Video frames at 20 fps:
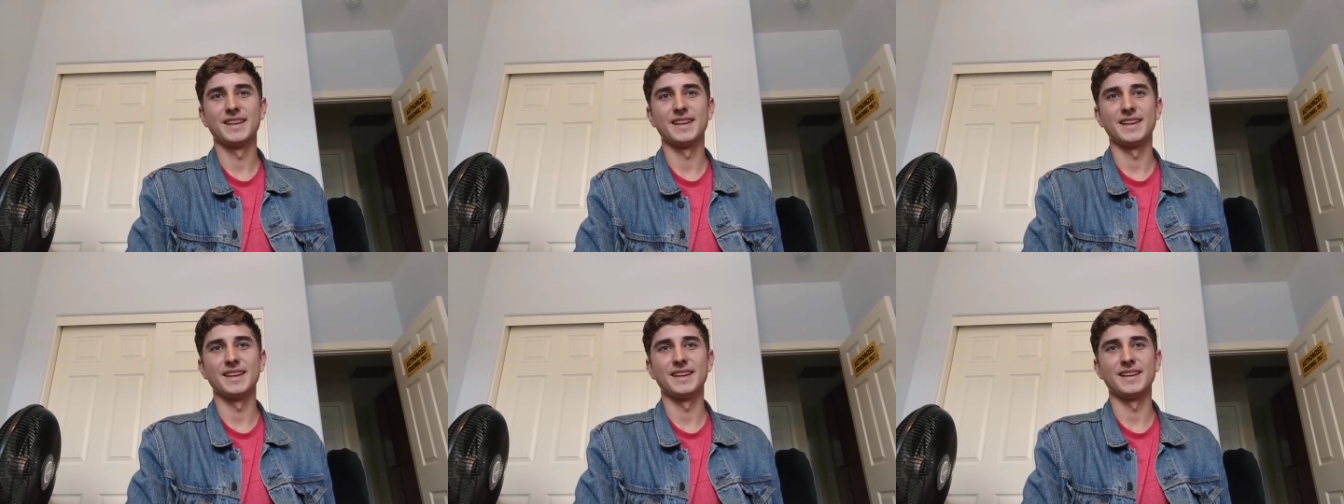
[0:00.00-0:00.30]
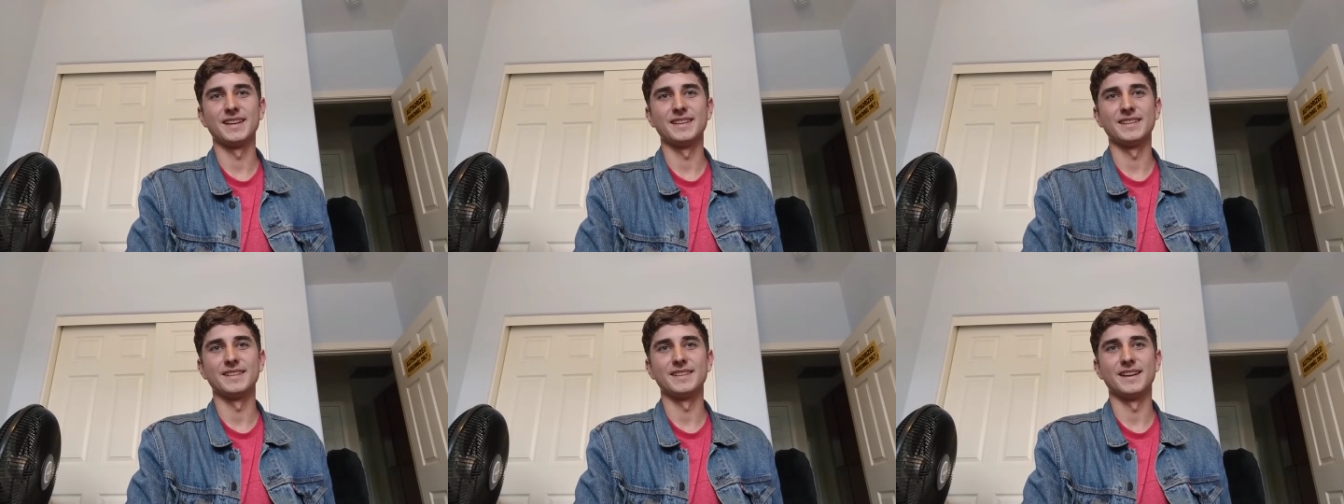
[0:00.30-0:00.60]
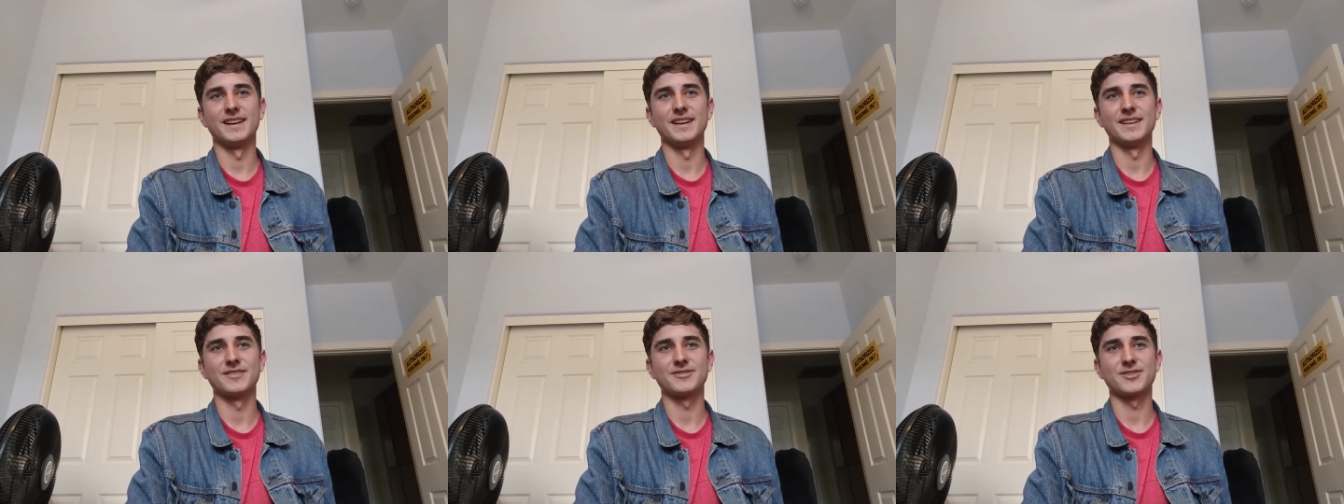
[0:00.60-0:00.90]
in
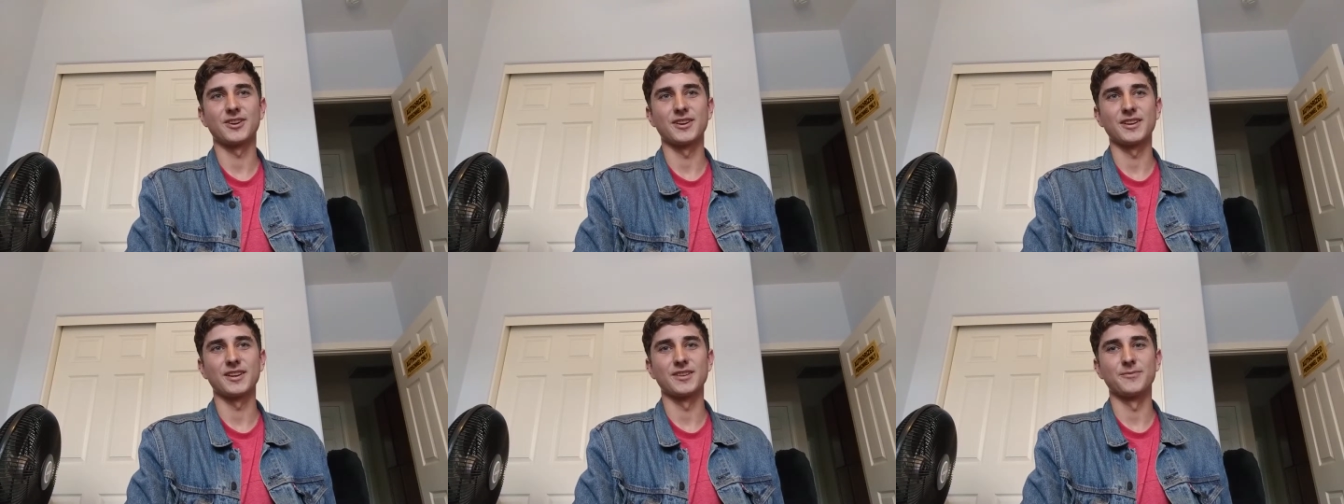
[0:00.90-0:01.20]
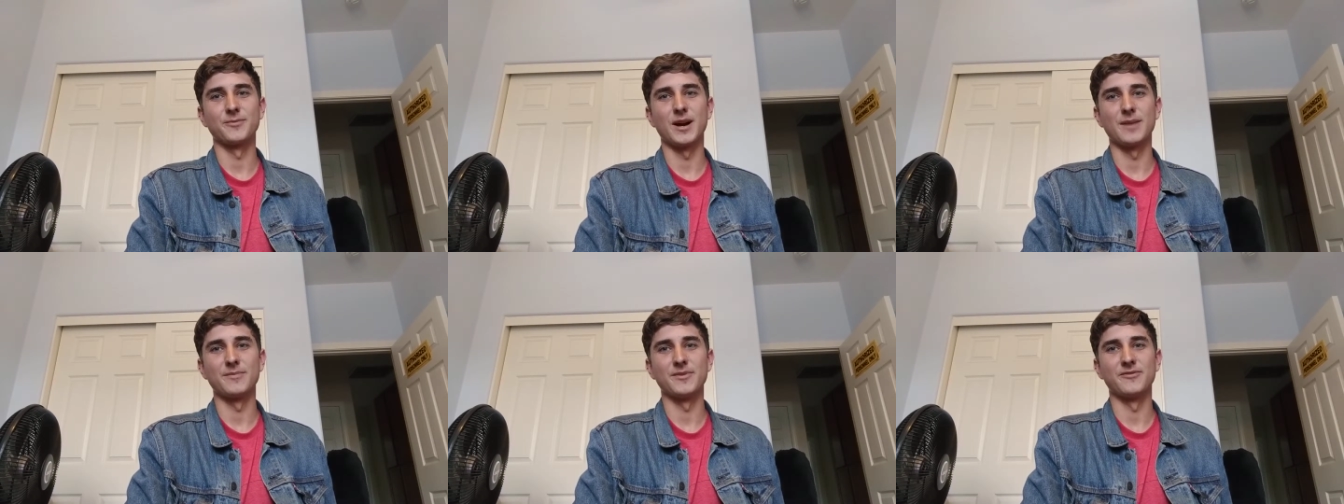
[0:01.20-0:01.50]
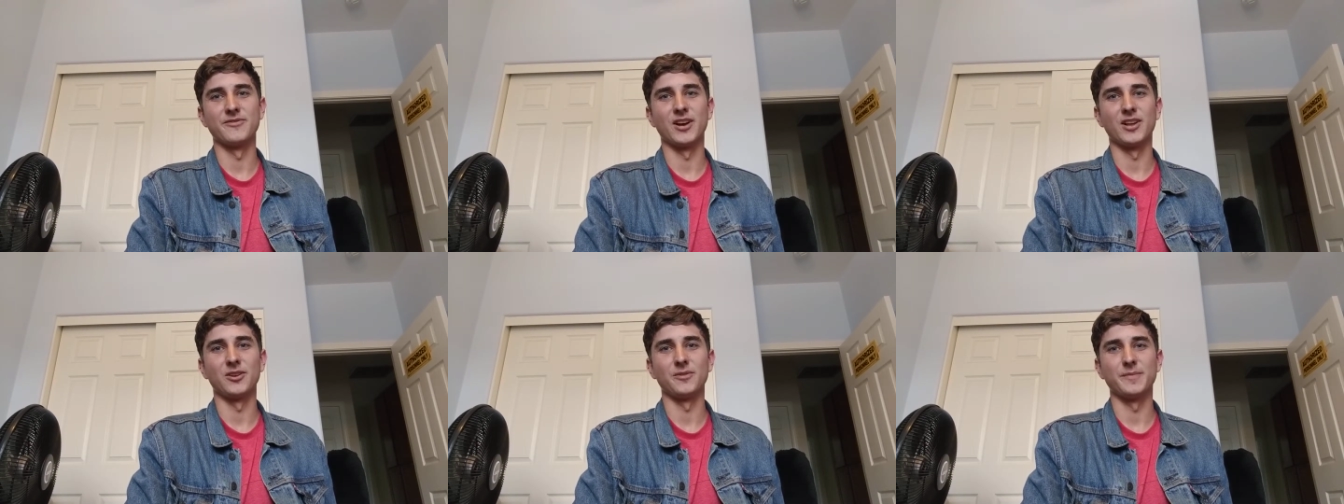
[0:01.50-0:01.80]
uh, starting in web
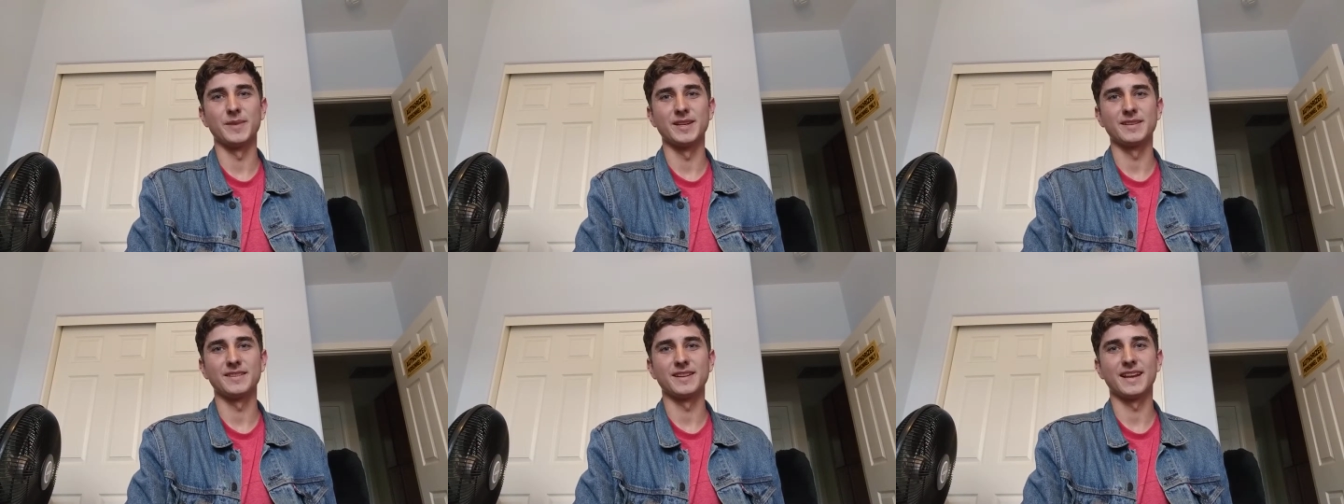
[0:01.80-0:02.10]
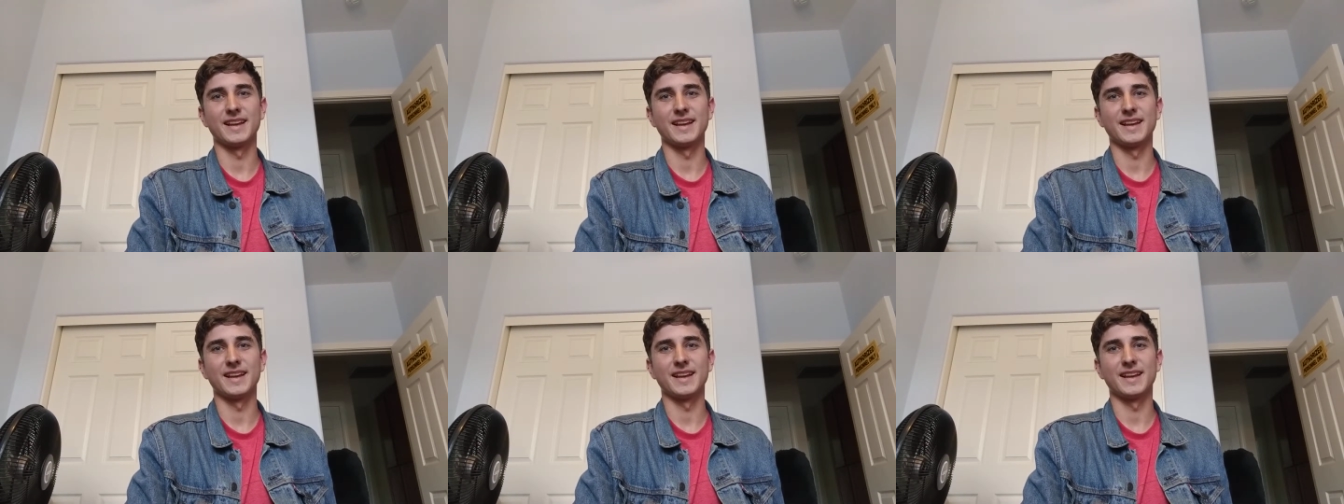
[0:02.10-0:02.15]
development,